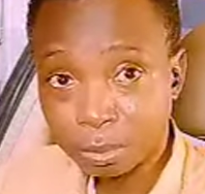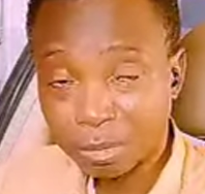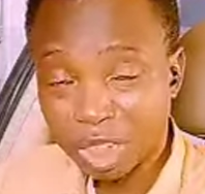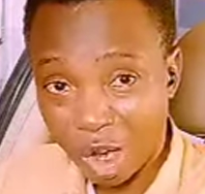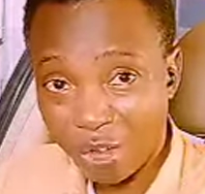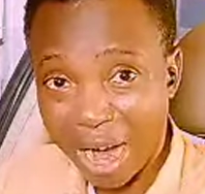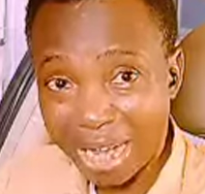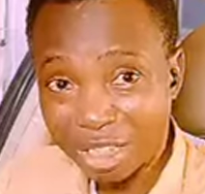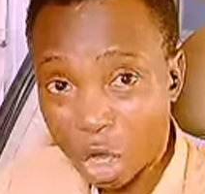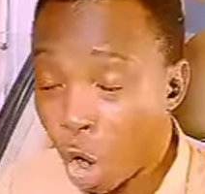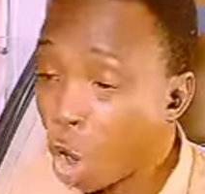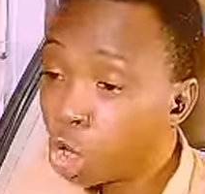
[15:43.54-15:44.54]
All right?
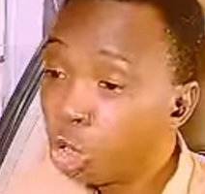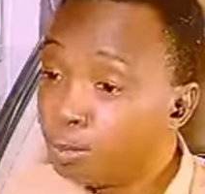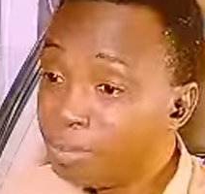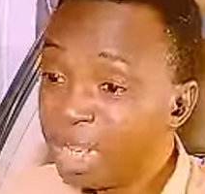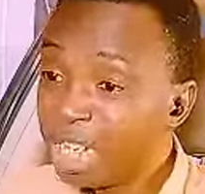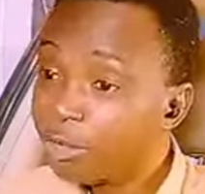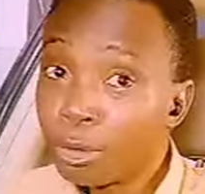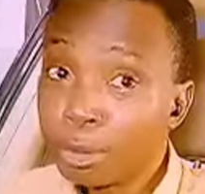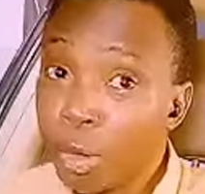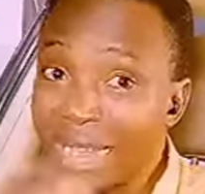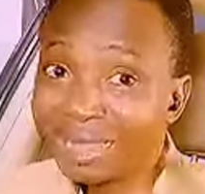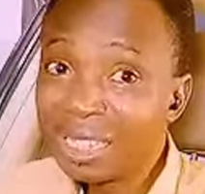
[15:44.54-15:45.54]
Or you pick it from your
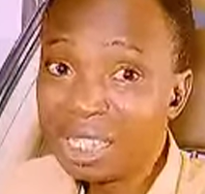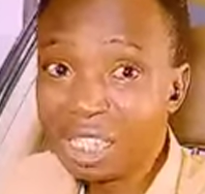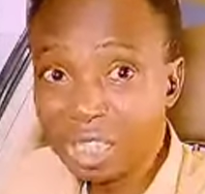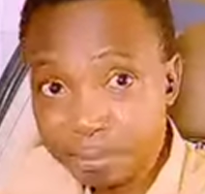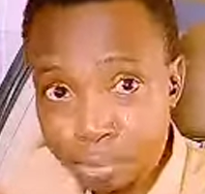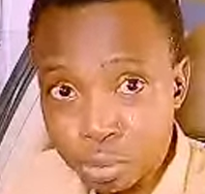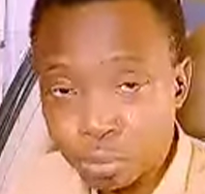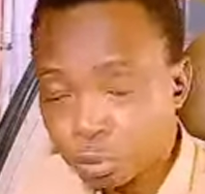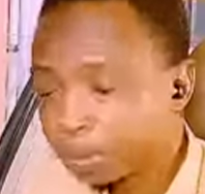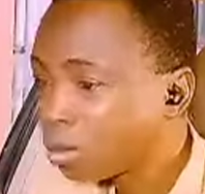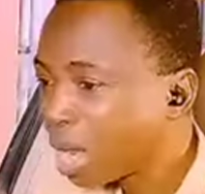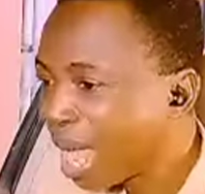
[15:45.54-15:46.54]
identity pool
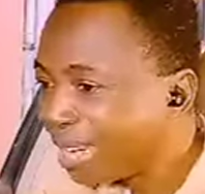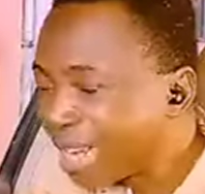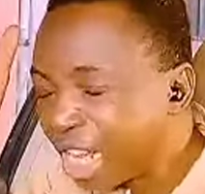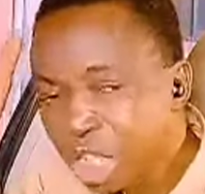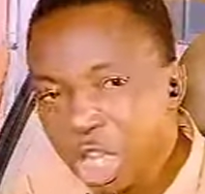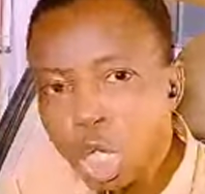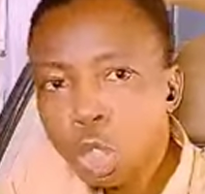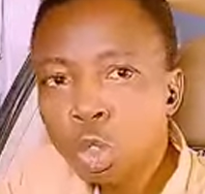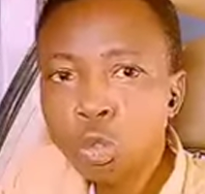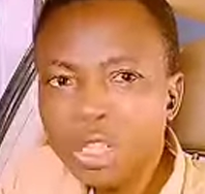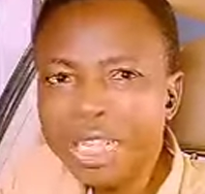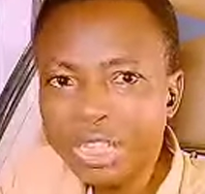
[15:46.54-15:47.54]
and then you
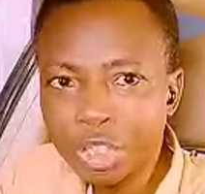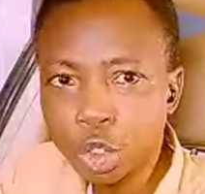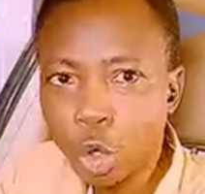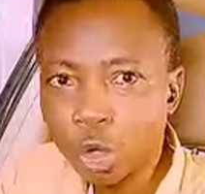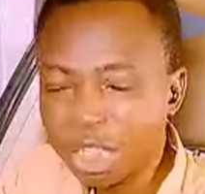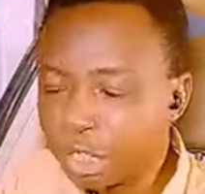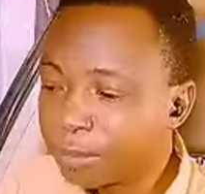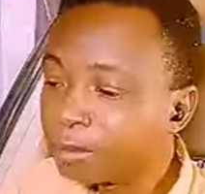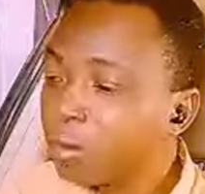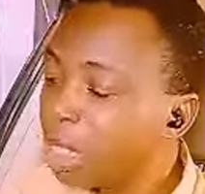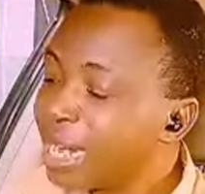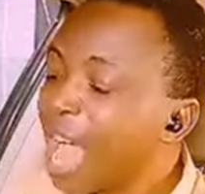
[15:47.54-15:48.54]
install it.
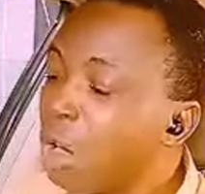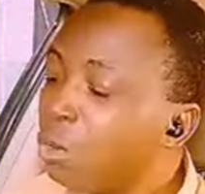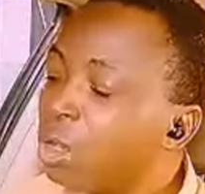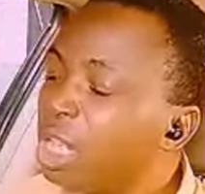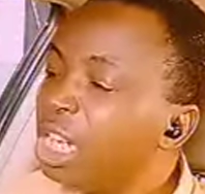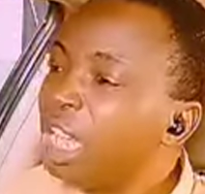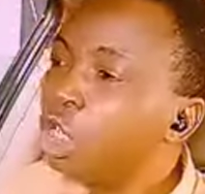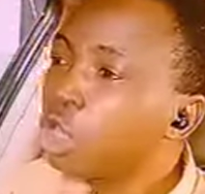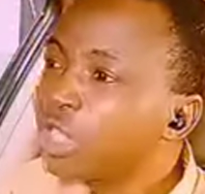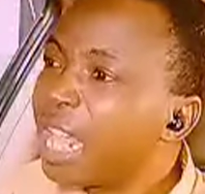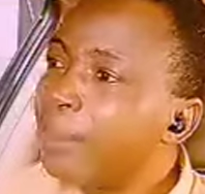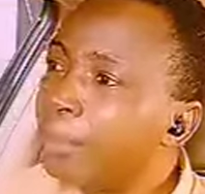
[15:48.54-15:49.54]
Now, your
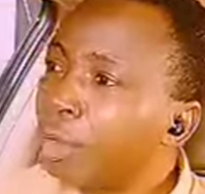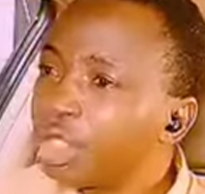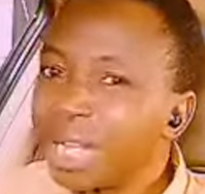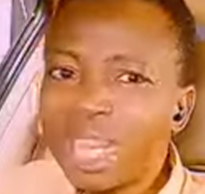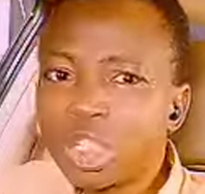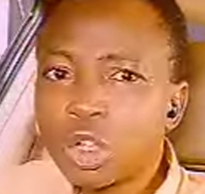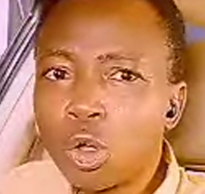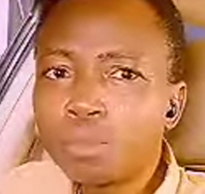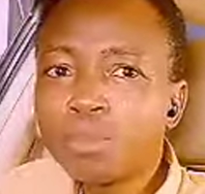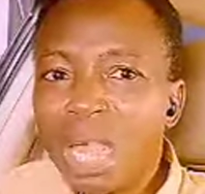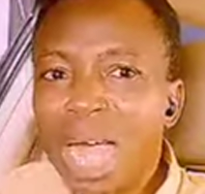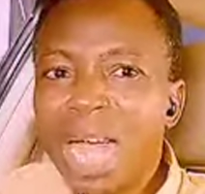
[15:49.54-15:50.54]
stable datum
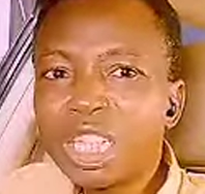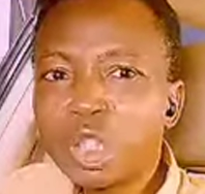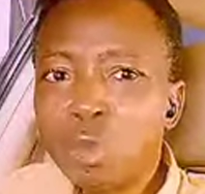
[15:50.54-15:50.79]
has to